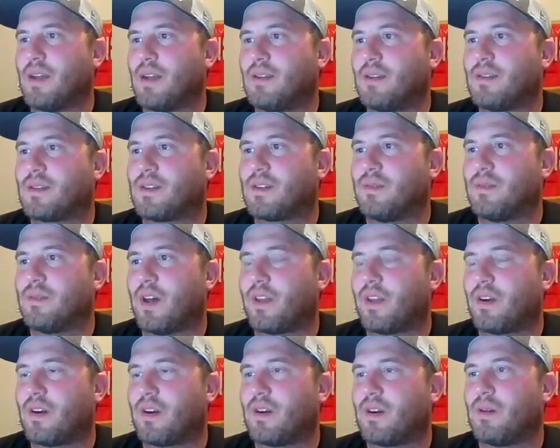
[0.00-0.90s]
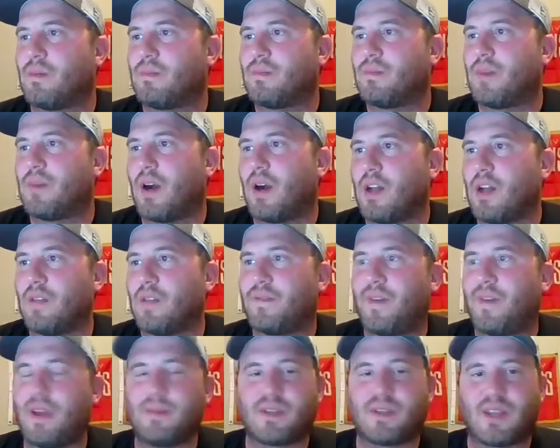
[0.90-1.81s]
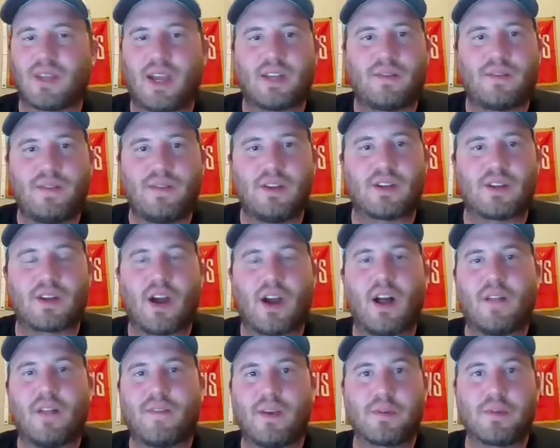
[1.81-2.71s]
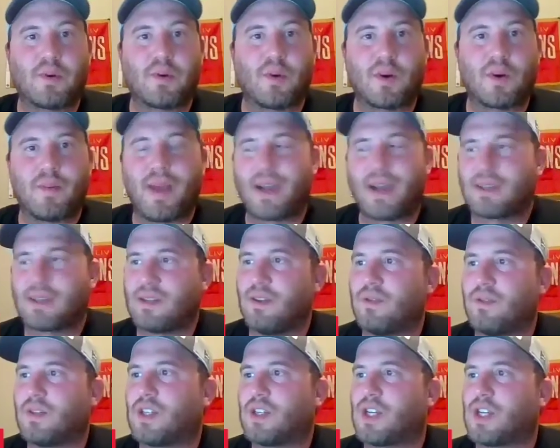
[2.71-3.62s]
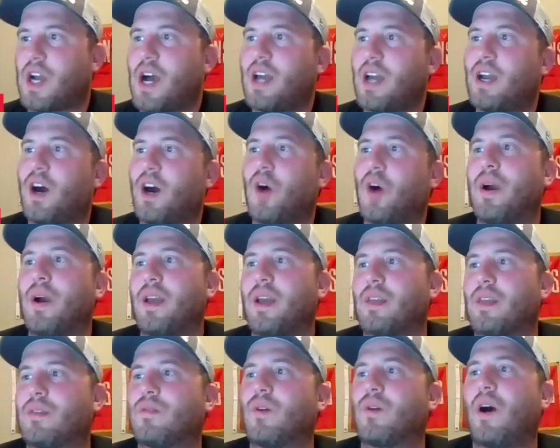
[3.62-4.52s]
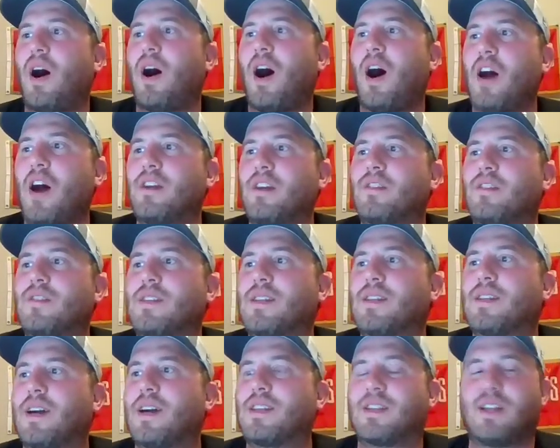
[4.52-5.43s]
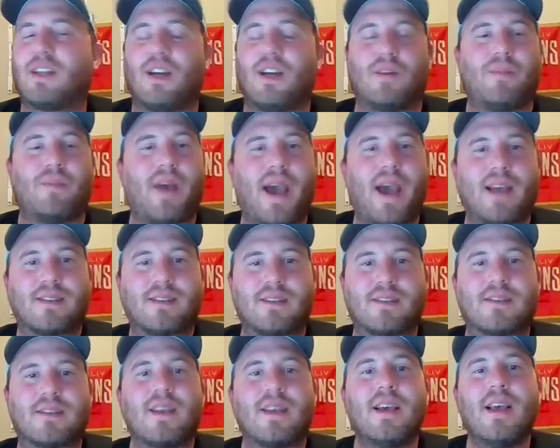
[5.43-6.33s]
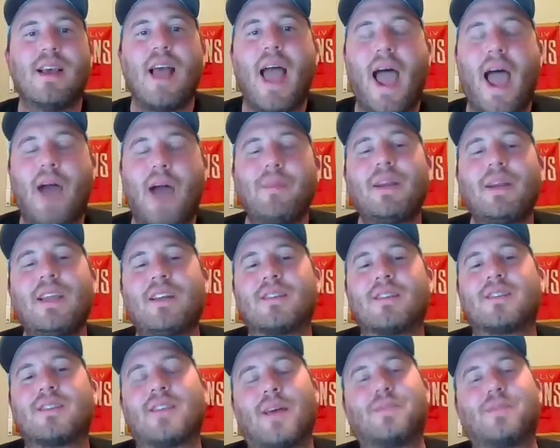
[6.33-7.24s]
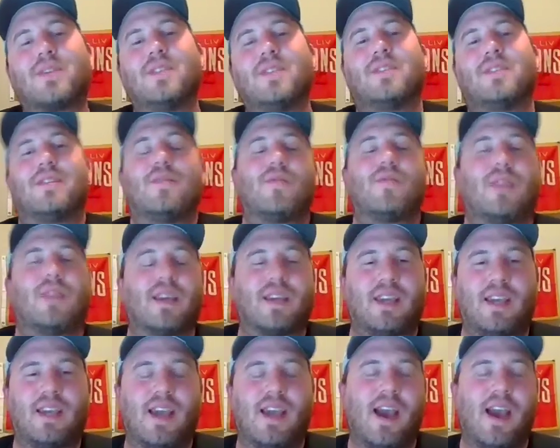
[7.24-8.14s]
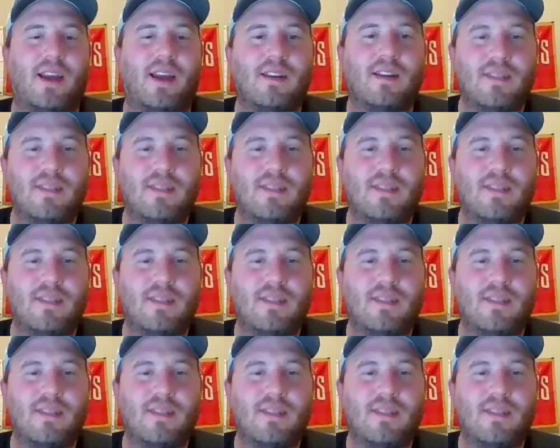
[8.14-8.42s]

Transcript: some other Hall of Fame / future Hall of Fame quarterbacks. So John Elway threw 100 touchdown passes. How many interceptions do you think he had?